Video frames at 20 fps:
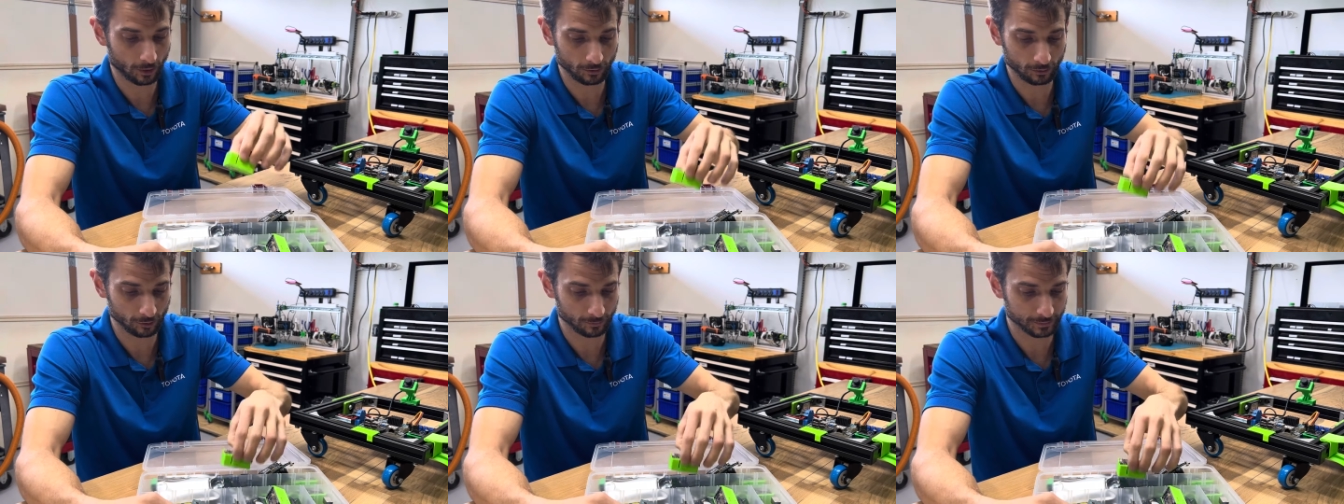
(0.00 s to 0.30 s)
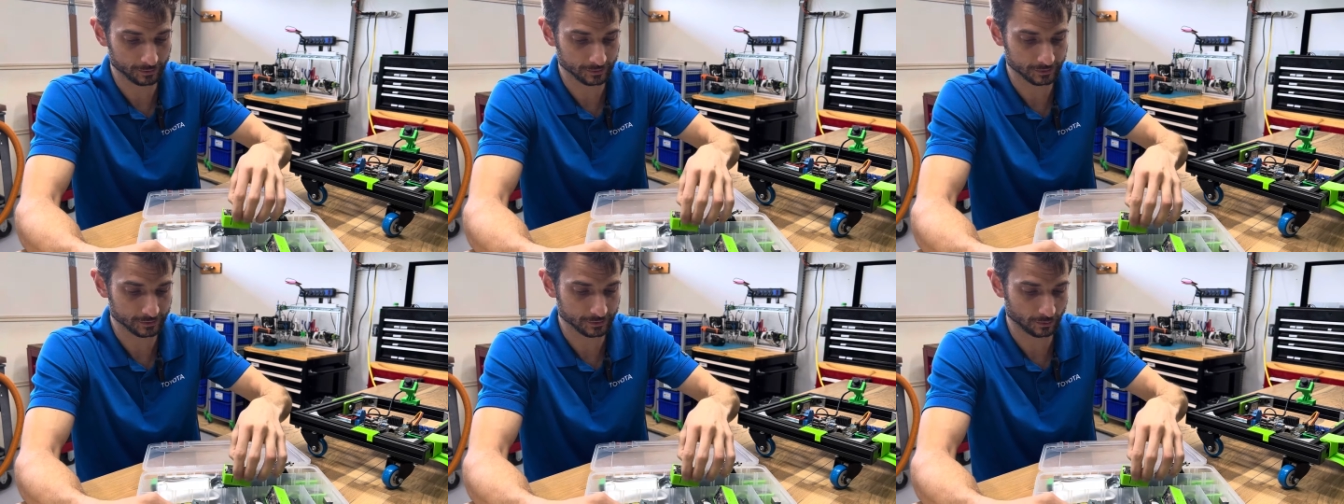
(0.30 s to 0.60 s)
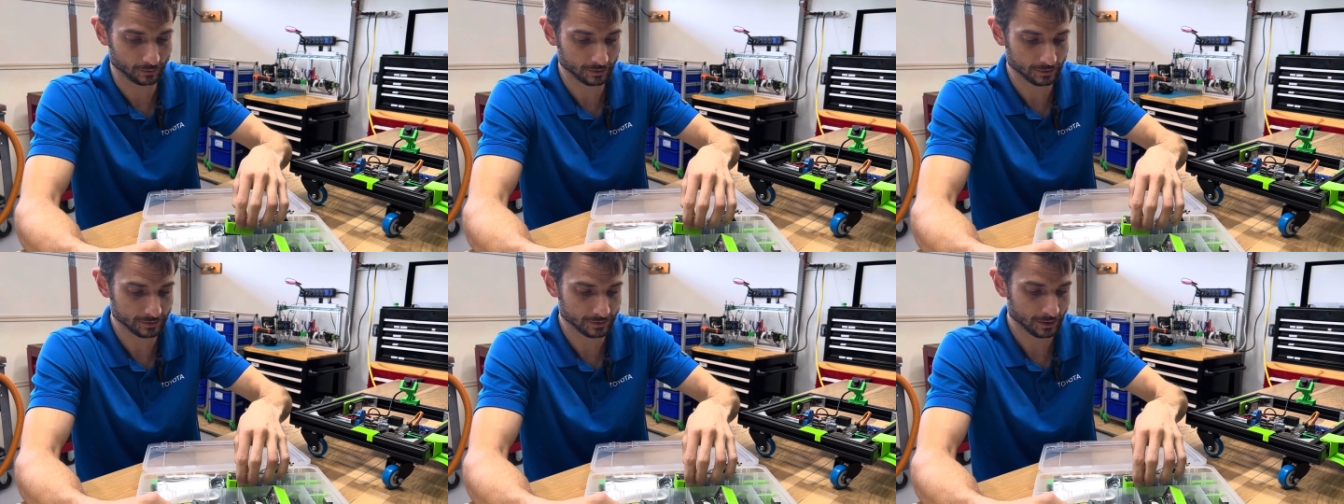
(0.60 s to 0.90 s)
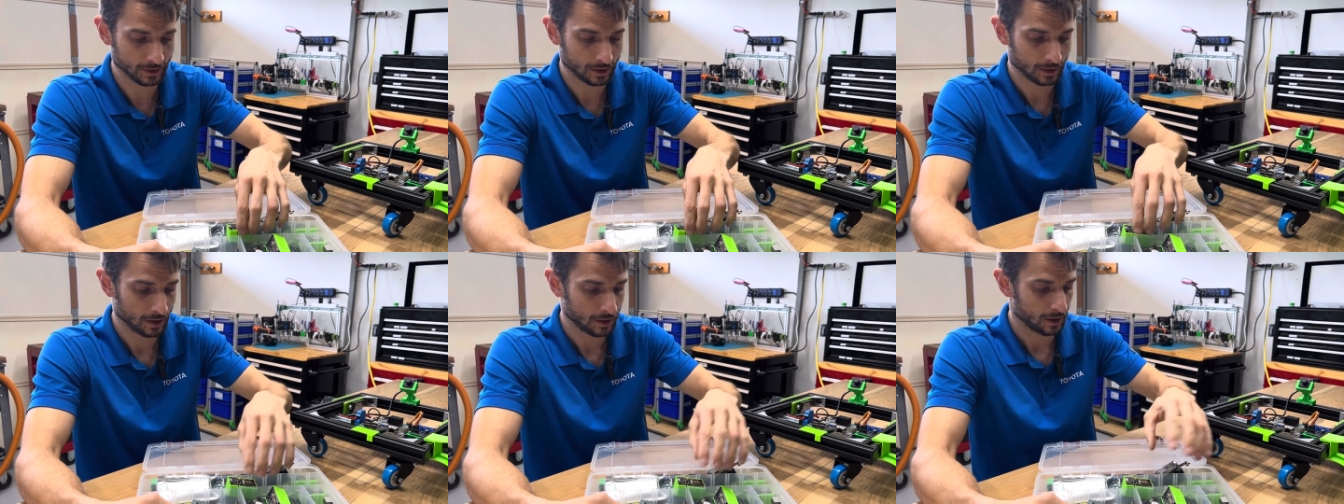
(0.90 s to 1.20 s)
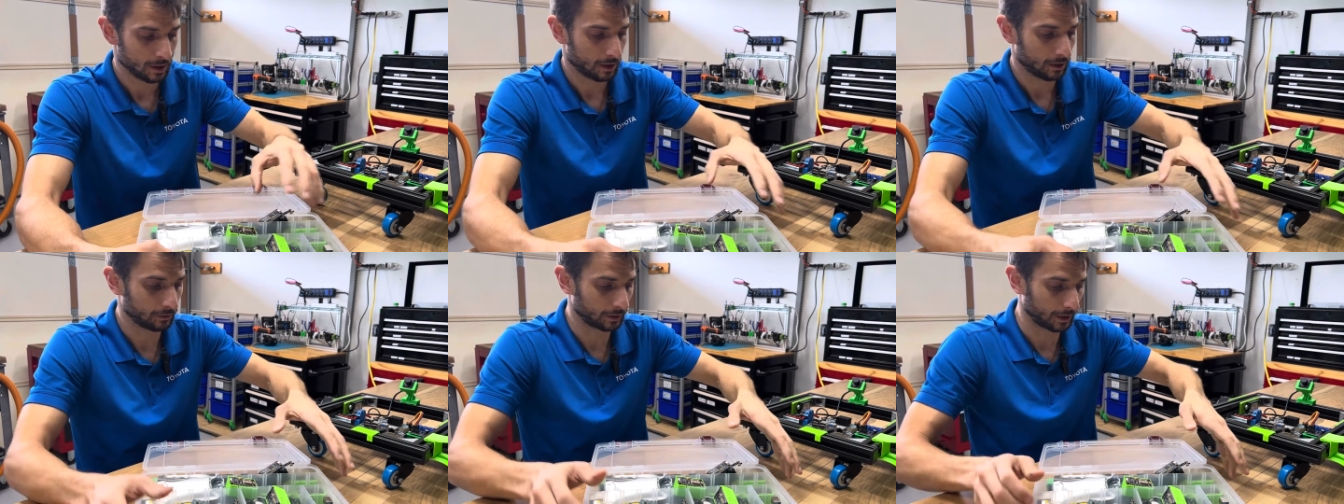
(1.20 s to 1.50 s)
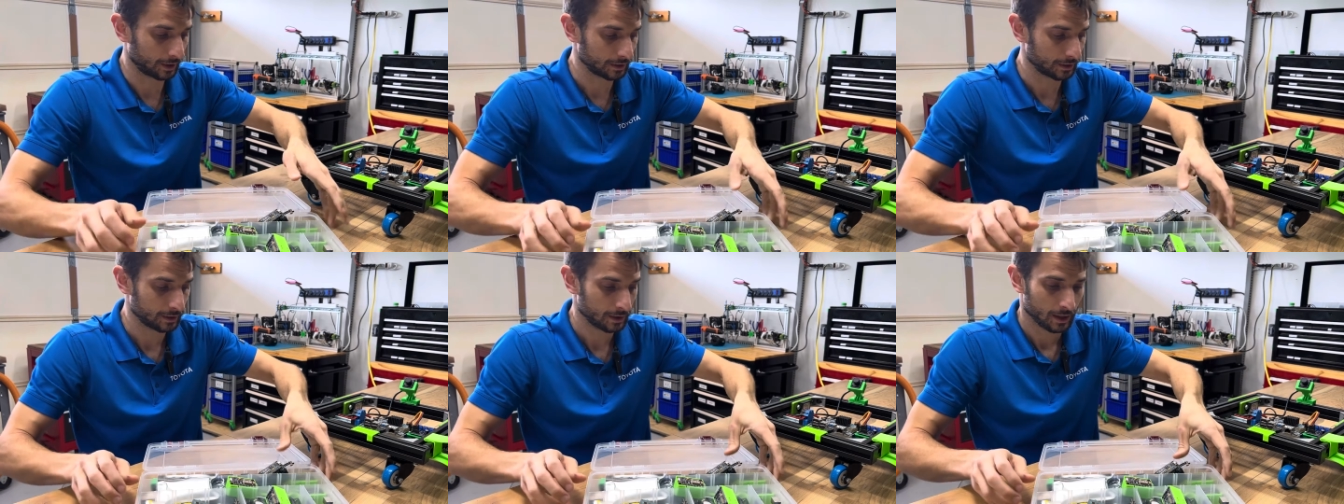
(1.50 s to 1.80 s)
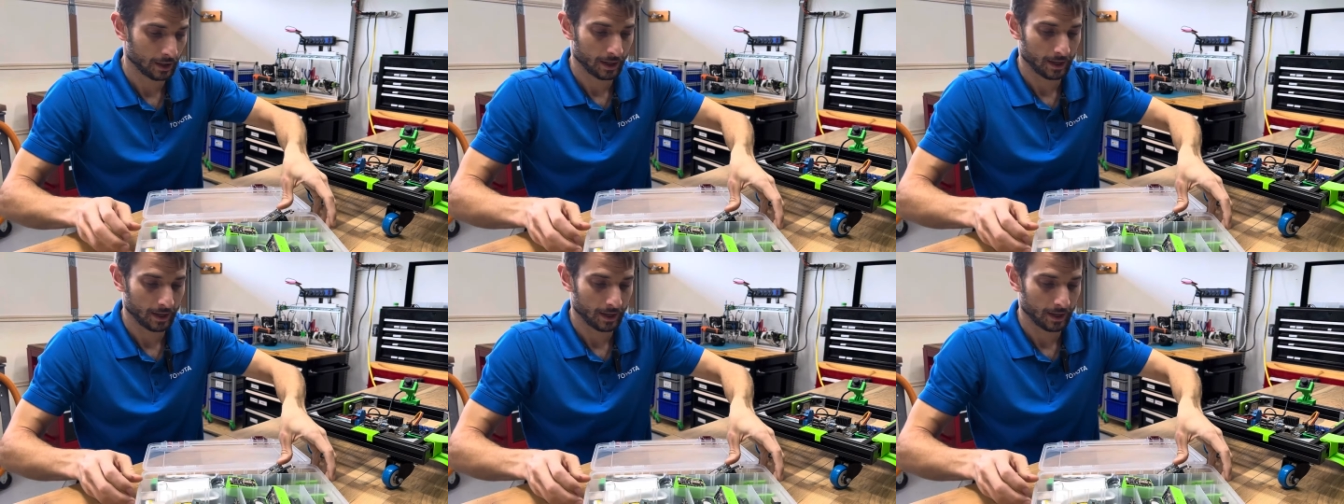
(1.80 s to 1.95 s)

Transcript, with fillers: all open source. All right,